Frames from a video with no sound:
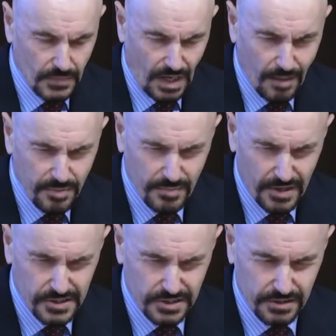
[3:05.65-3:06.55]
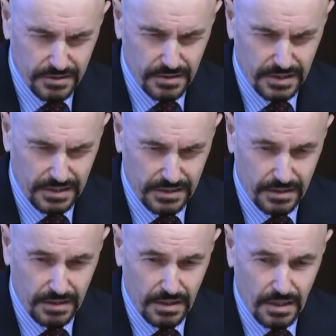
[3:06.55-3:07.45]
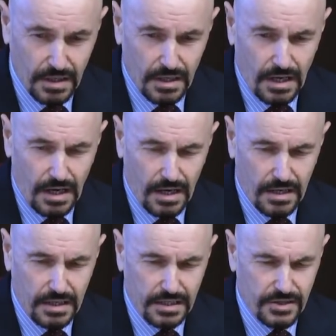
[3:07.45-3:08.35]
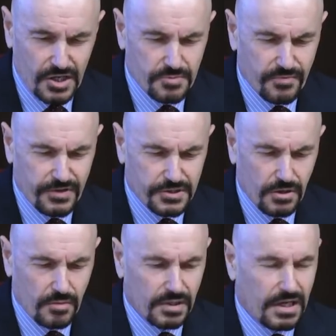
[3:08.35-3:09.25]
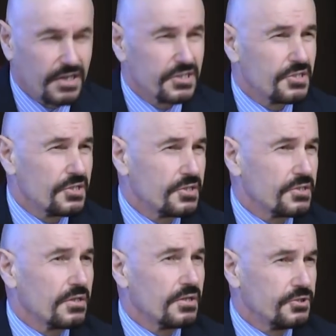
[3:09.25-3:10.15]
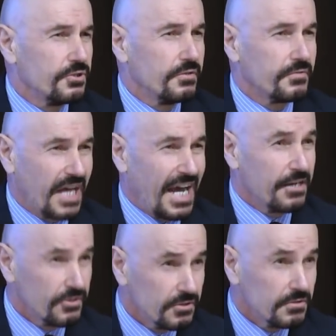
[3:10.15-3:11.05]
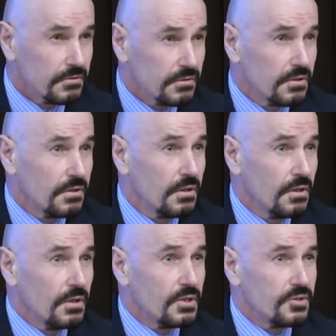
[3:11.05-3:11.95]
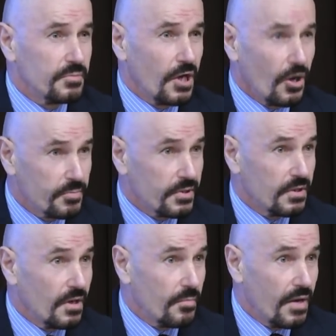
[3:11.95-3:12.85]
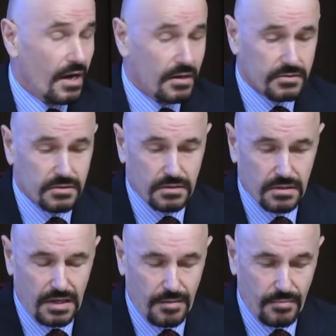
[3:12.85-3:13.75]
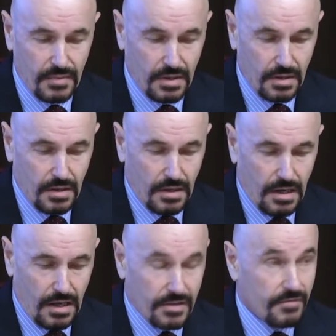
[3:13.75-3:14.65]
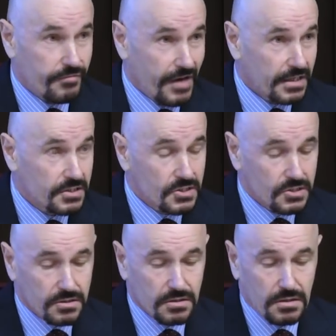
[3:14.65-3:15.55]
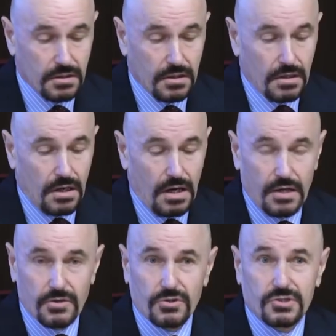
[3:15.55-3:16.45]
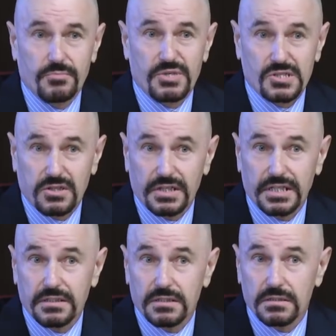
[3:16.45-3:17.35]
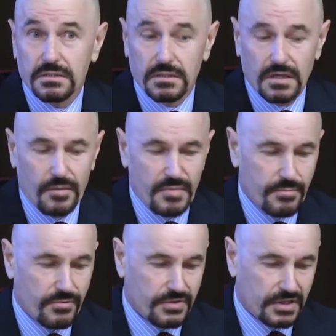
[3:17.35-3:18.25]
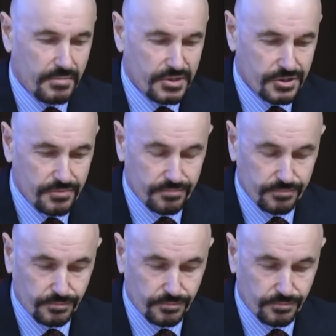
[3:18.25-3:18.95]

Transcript: Uppermost in those professional obligations is a duty of candour, to be open about the facts, not to mislead a member of the Commission,